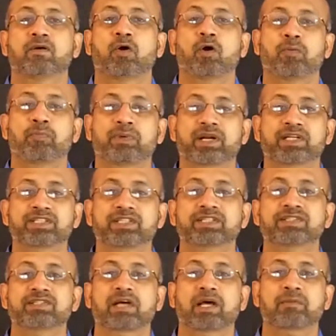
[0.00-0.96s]

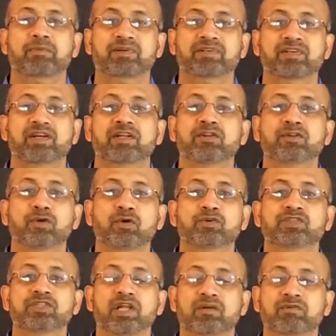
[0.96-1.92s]
operations are present in
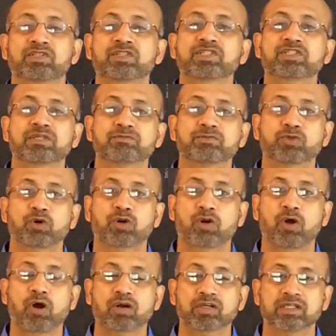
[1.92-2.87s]
those nervous systems or
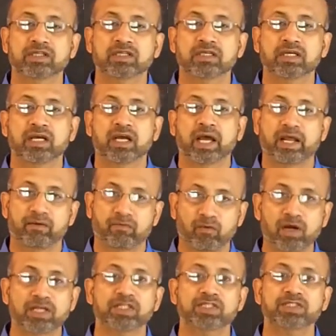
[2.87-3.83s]
not. And
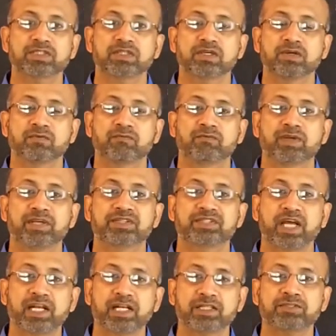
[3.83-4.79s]
once we
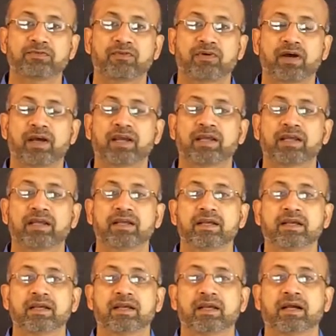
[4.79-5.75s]
satisfy
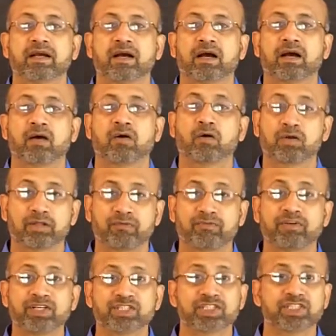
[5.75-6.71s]
all the
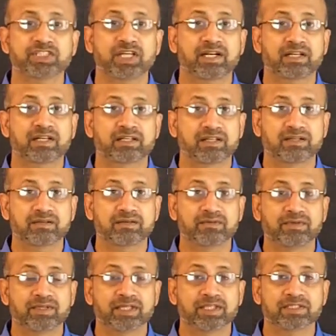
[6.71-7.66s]
features at
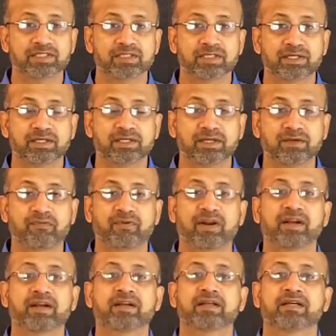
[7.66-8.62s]
these
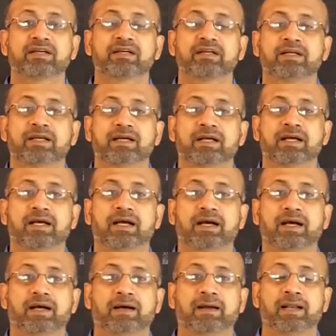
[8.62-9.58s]
different
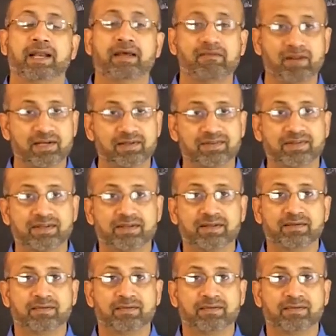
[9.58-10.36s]
levels,